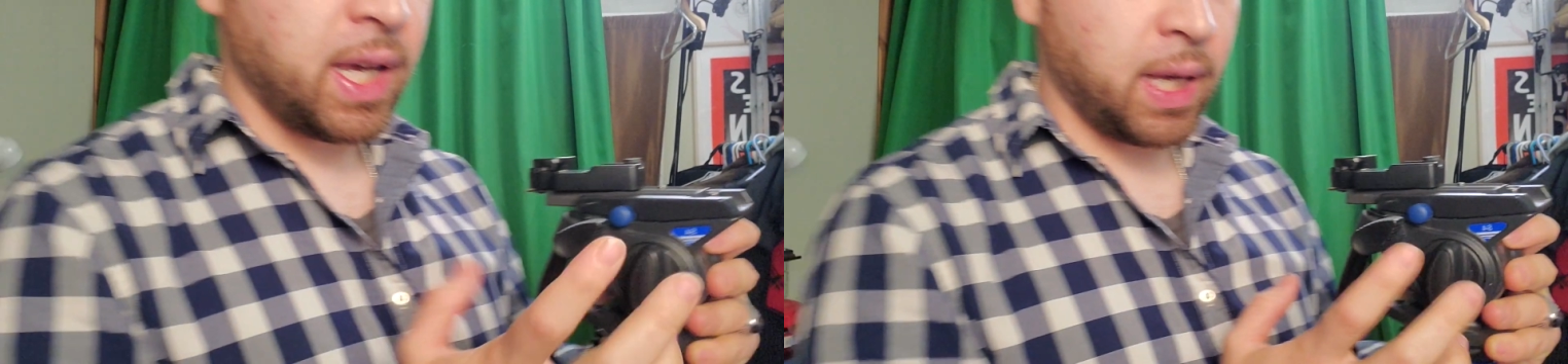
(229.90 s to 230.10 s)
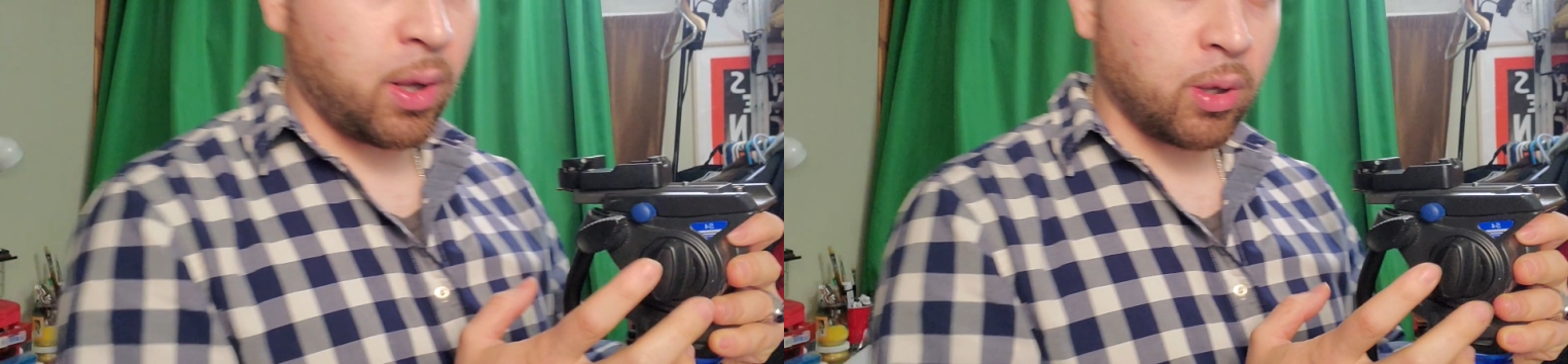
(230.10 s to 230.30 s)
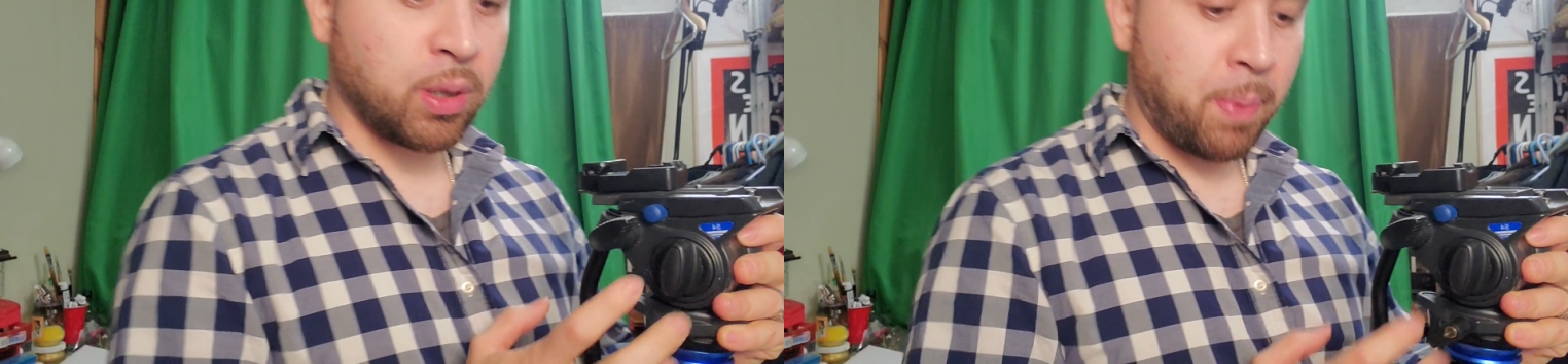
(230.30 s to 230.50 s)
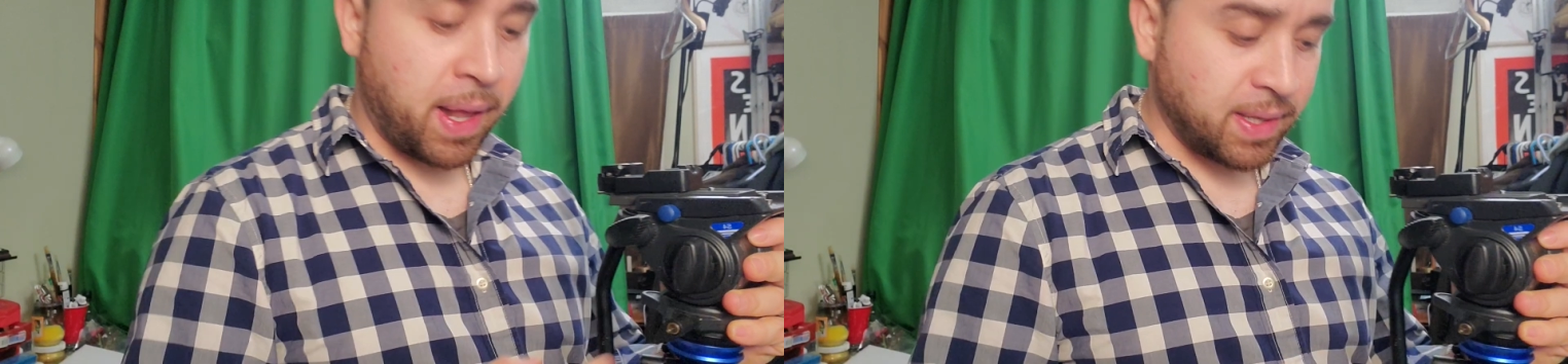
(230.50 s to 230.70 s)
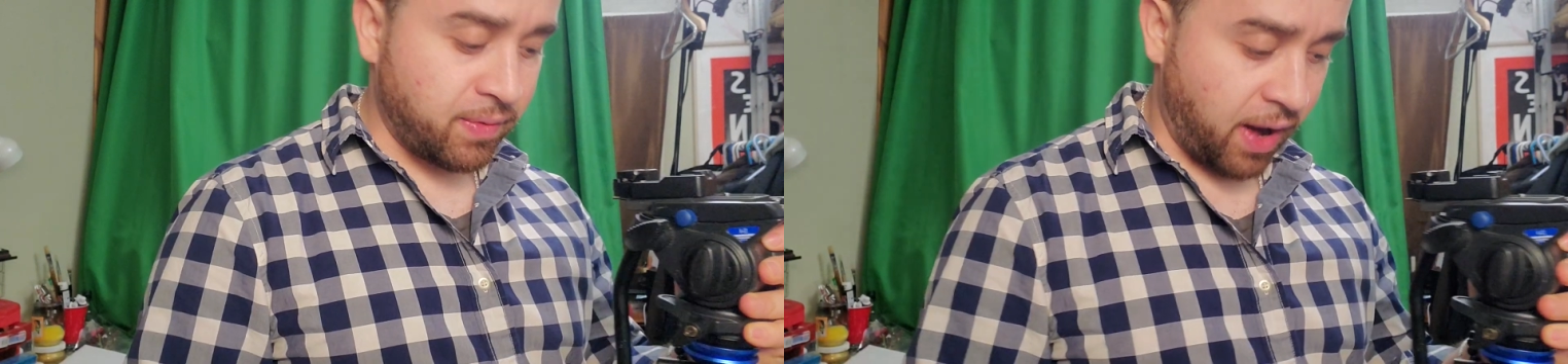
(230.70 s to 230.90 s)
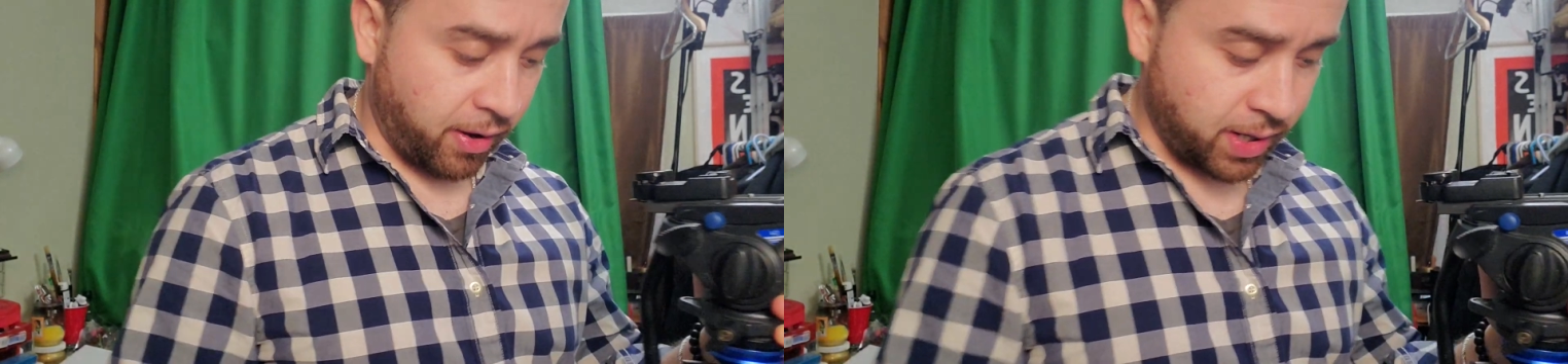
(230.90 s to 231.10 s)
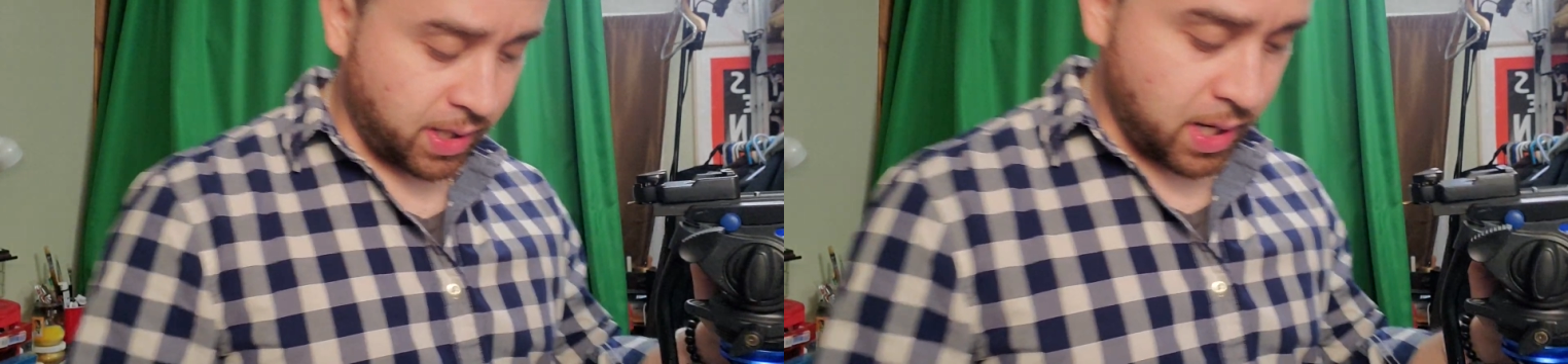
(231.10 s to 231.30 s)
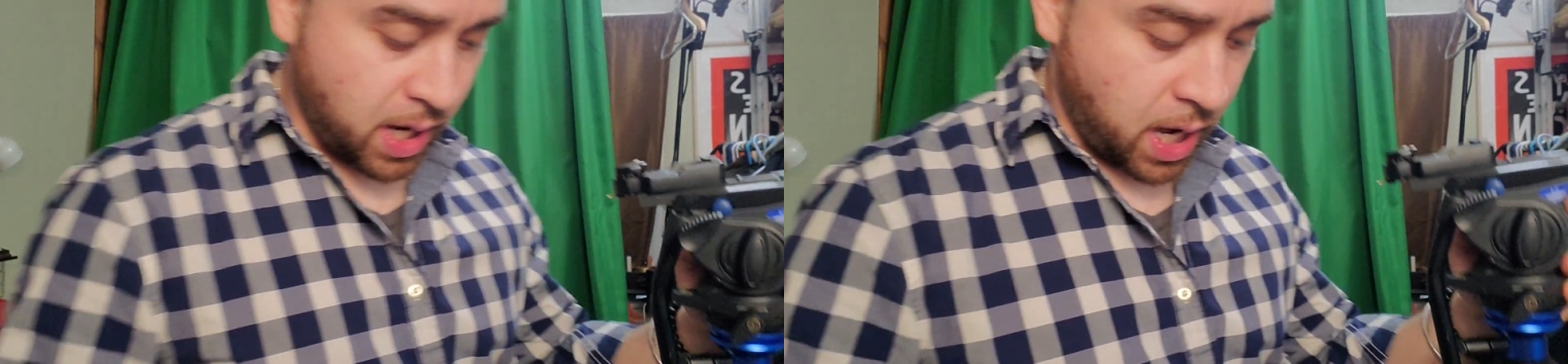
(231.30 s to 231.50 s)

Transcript: It all depends and varies.